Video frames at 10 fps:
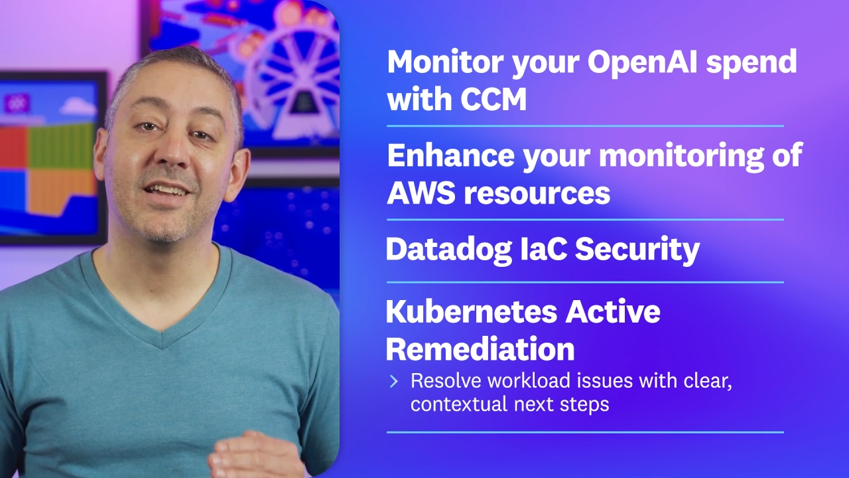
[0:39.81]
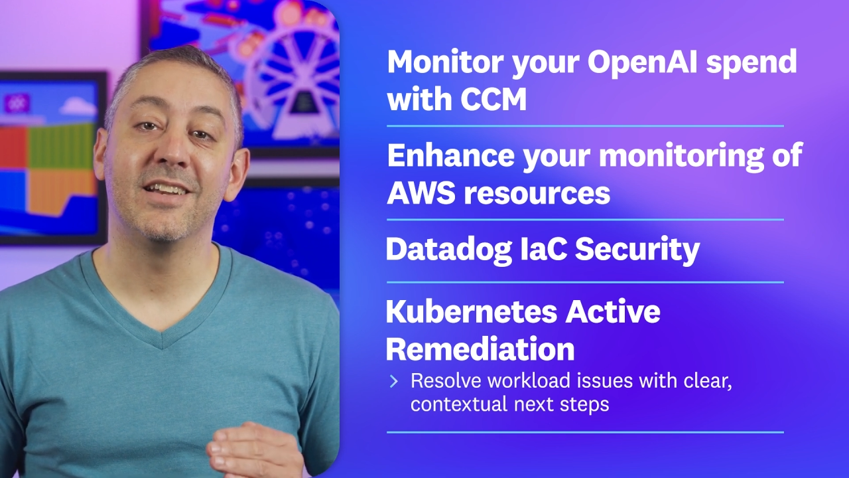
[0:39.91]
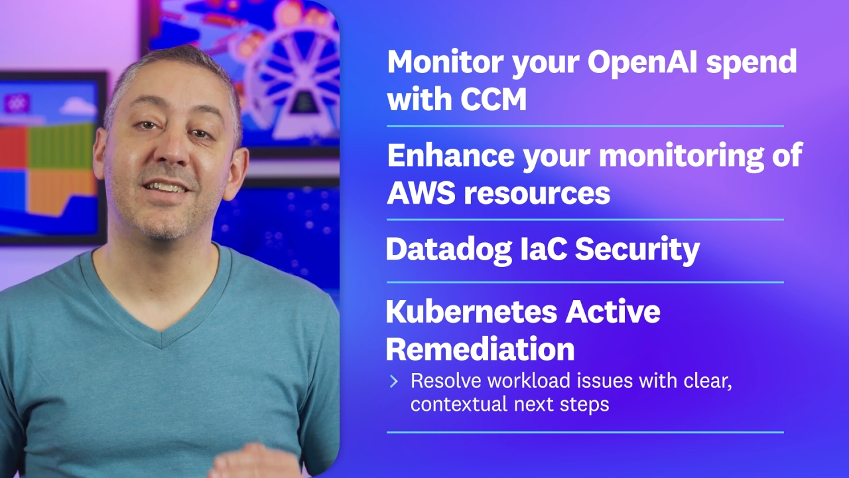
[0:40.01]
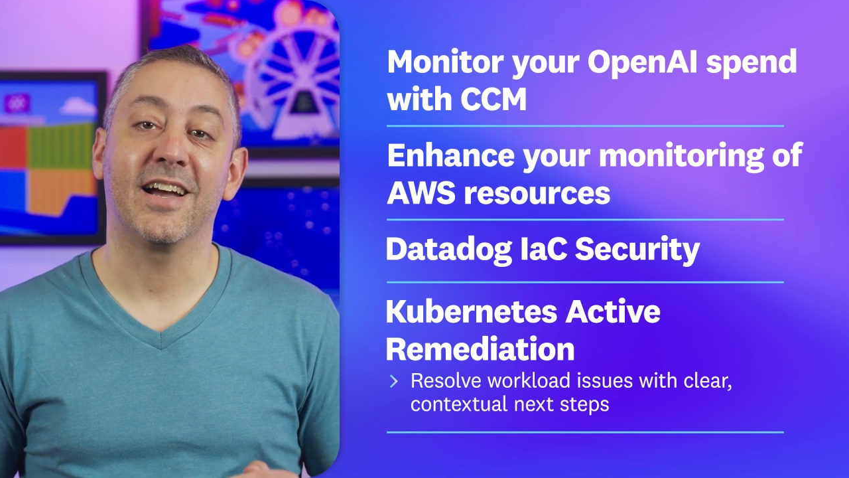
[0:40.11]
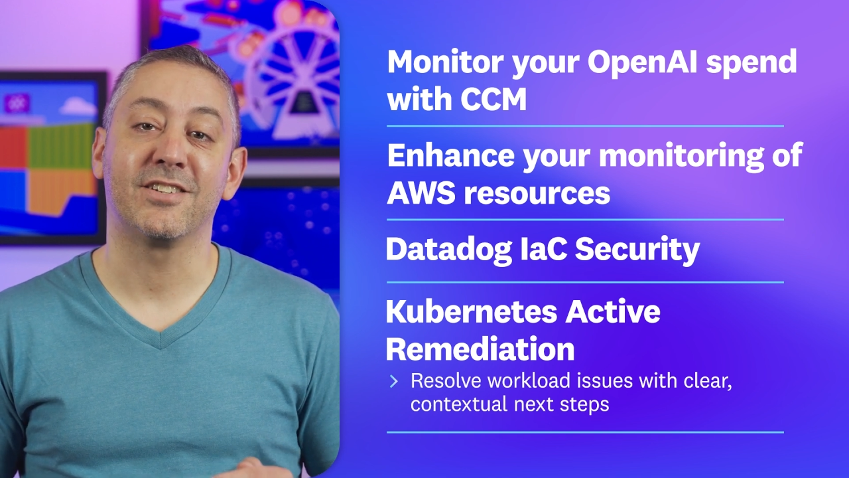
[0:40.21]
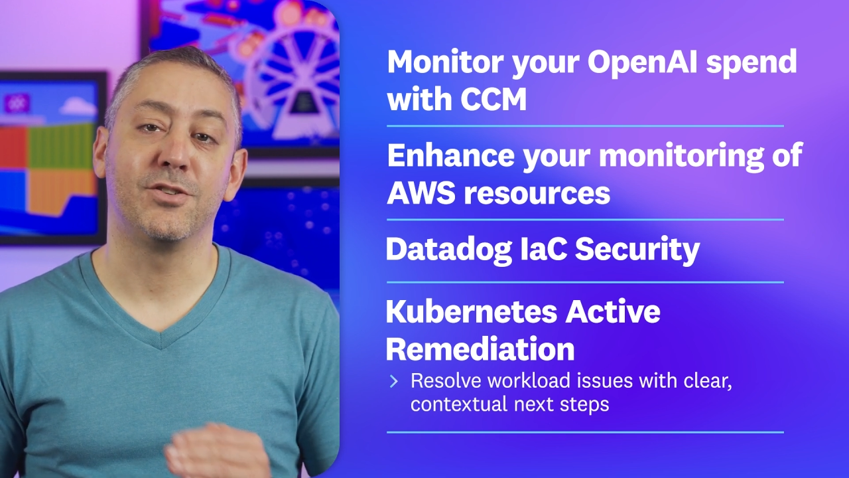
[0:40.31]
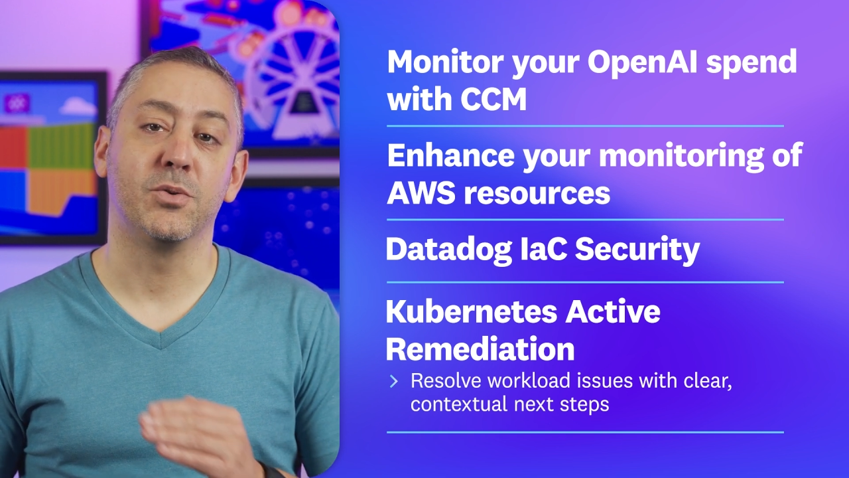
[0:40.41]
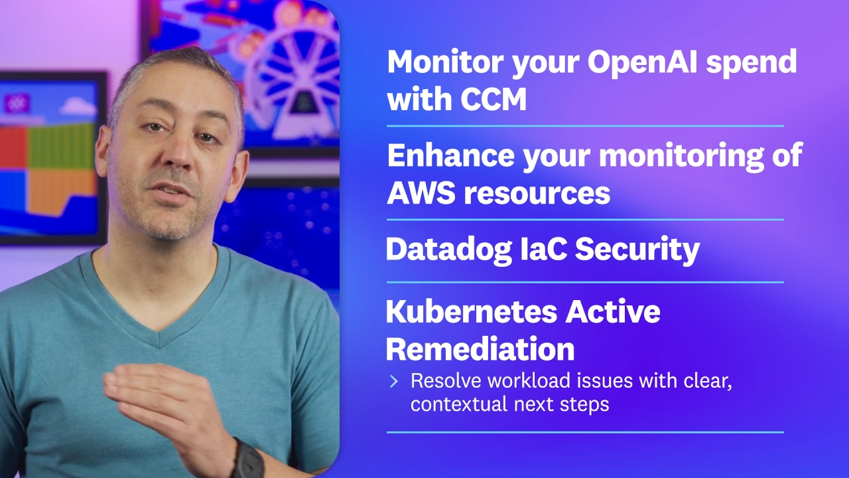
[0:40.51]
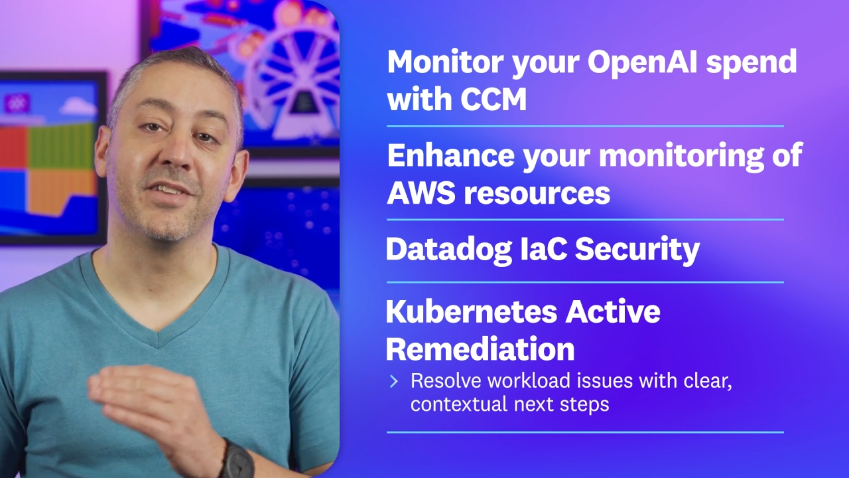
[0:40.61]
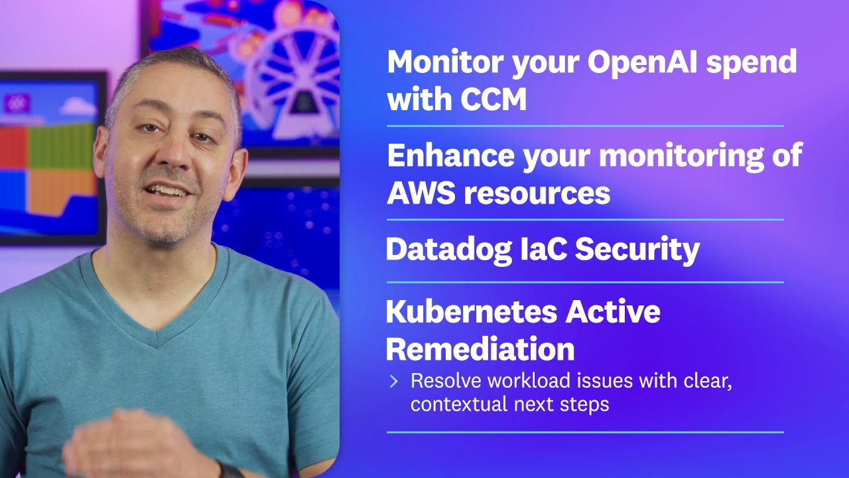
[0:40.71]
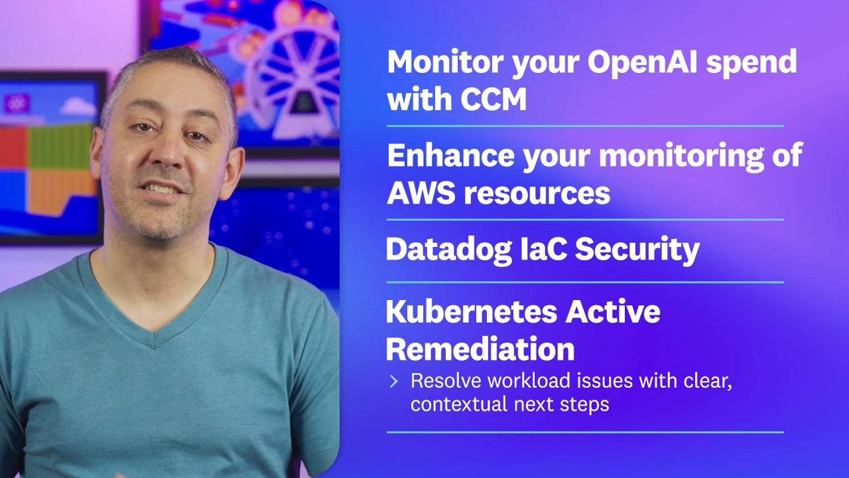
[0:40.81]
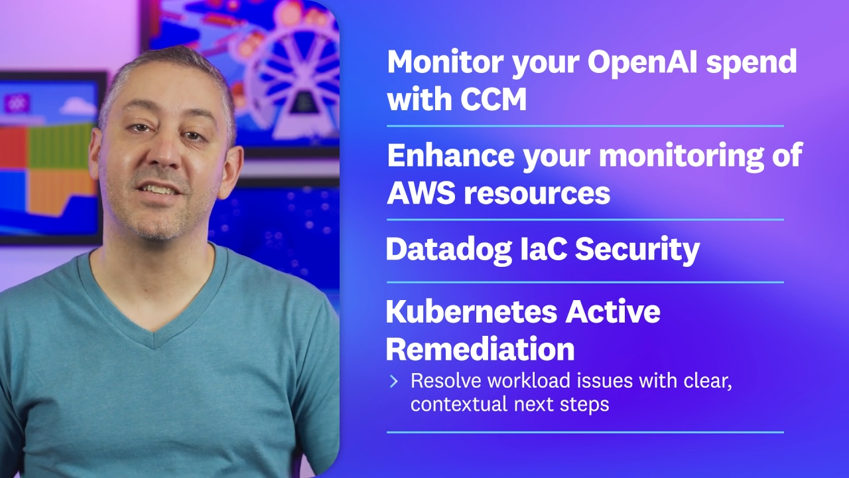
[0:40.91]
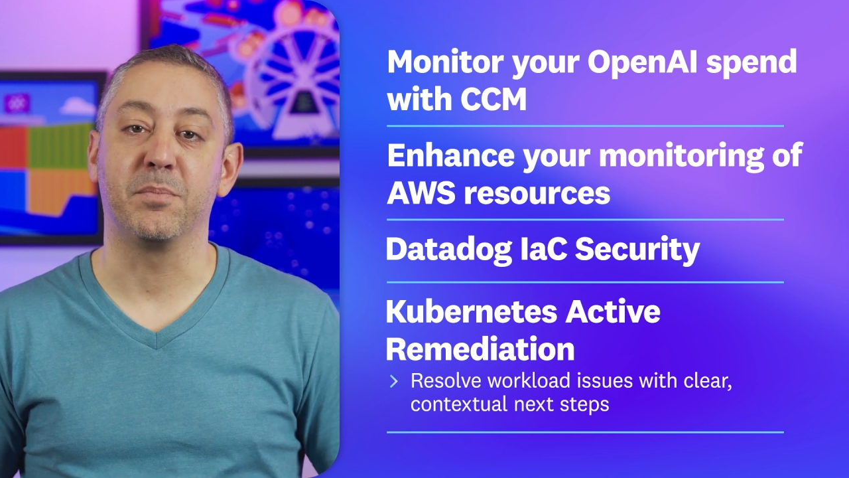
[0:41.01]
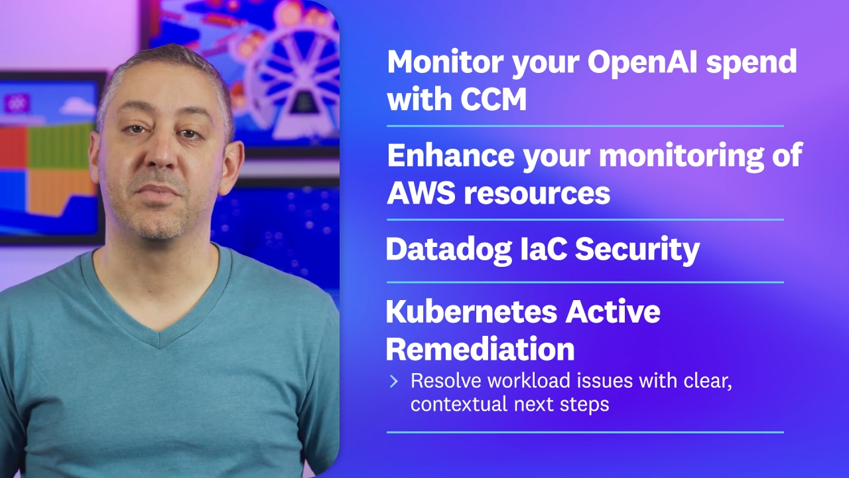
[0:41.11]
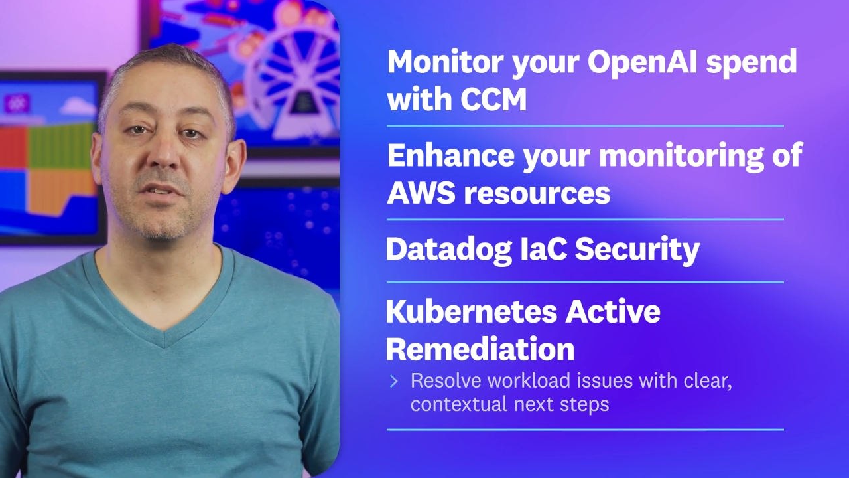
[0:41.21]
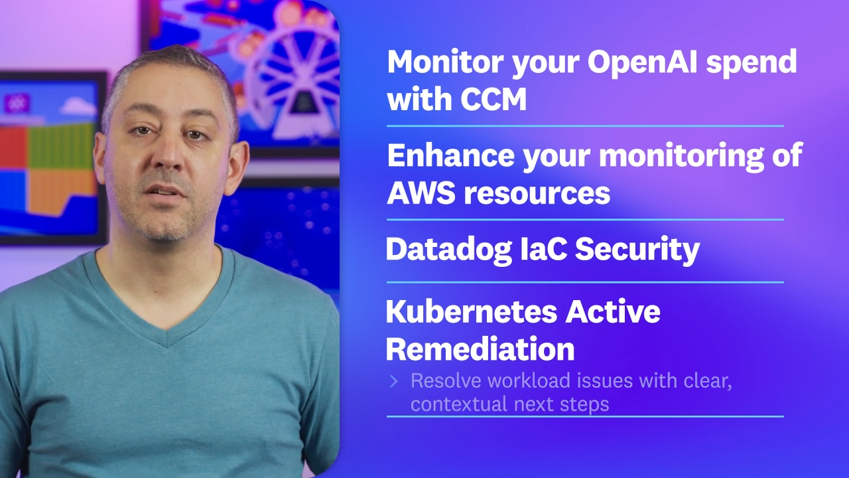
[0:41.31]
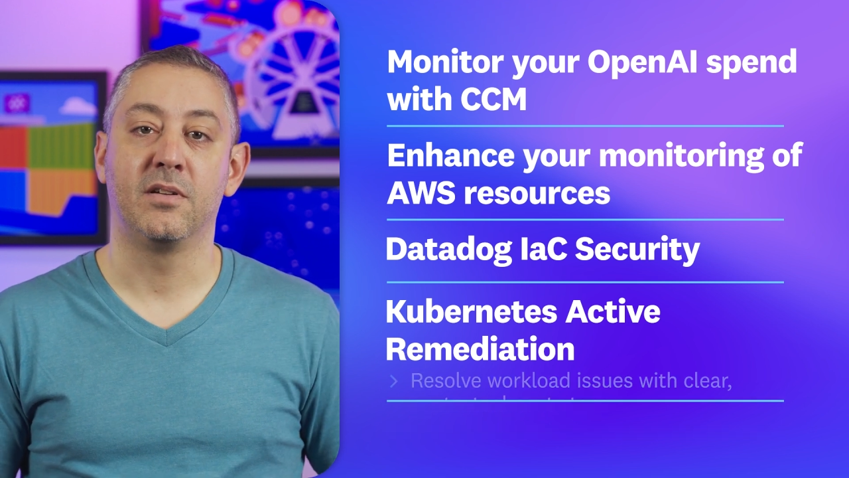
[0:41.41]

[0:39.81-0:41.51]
contextual next steps.